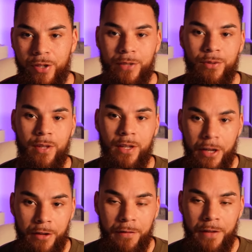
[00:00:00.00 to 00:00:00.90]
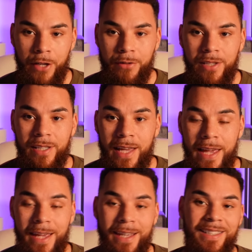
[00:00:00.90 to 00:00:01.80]
you guys with another video
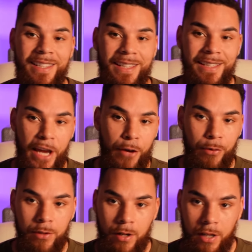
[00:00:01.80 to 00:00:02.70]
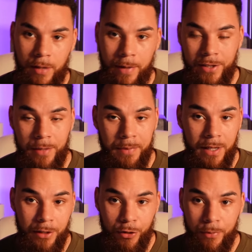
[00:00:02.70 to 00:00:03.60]
today. And today we're talking about something
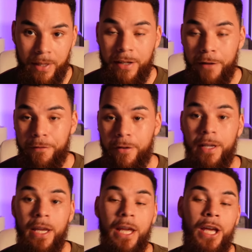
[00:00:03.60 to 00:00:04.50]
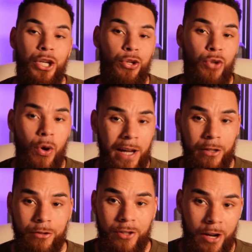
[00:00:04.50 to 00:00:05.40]
a little bit different. You know, I
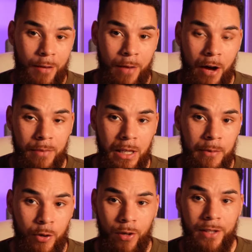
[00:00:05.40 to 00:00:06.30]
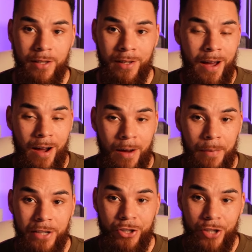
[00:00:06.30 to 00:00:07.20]
don't talk about meme coins a lot on
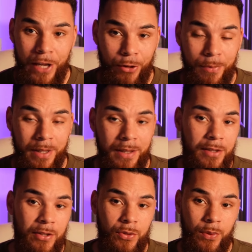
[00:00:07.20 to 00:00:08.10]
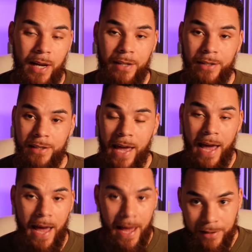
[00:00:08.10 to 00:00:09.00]
my channel, but this is one I just
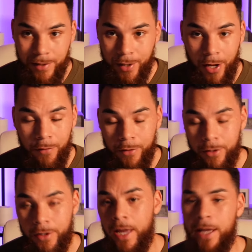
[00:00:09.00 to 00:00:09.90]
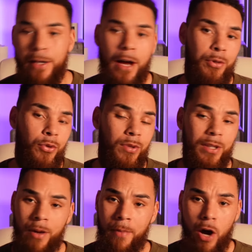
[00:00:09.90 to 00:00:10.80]
had to cover. Now, I'm doing
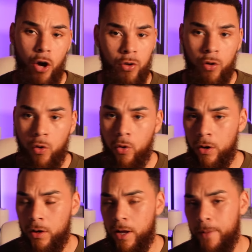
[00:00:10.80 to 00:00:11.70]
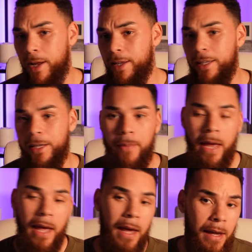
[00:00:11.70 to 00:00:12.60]
this on my own accord. I'm not getting
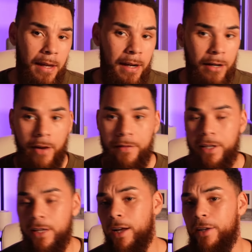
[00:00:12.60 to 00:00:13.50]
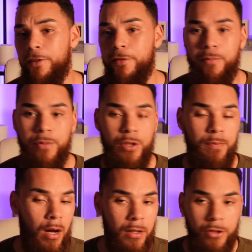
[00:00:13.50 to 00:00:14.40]
paid. I don't have any kind of
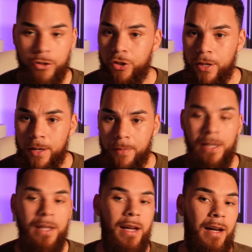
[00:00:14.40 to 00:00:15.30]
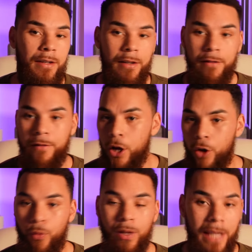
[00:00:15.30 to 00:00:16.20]
sponsorship, any kind of
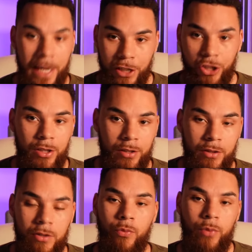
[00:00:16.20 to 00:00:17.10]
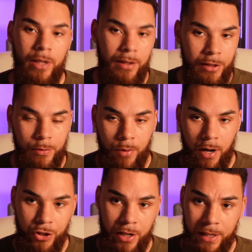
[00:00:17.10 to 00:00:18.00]
relations with this
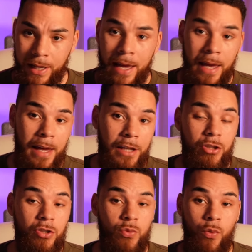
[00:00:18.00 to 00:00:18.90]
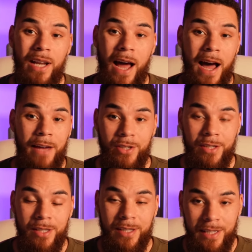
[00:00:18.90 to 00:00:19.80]
project. It's just one I've
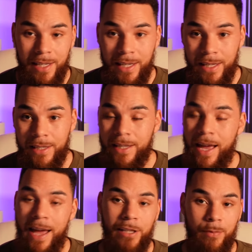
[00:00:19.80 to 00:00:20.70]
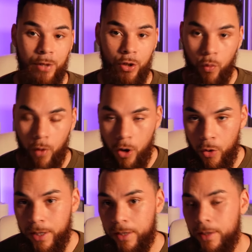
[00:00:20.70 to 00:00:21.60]
just seen that has been
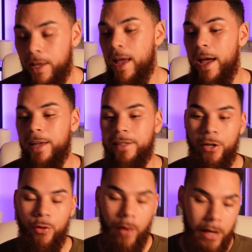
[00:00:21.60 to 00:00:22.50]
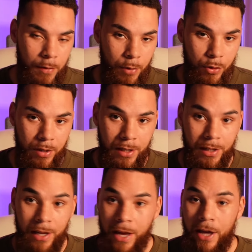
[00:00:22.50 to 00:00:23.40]
growing, has a great
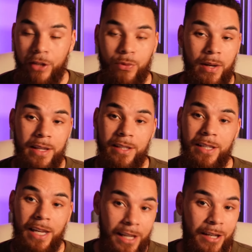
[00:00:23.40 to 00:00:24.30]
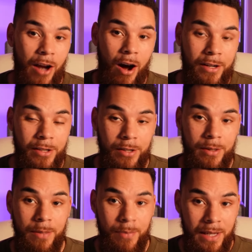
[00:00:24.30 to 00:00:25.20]
community, as well as it could
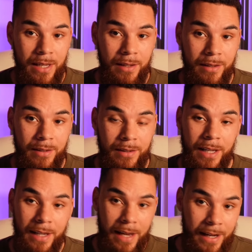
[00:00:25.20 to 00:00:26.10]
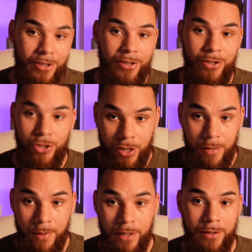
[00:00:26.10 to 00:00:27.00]
honestly be the next
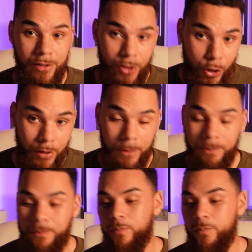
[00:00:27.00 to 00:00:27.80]
Shiba token.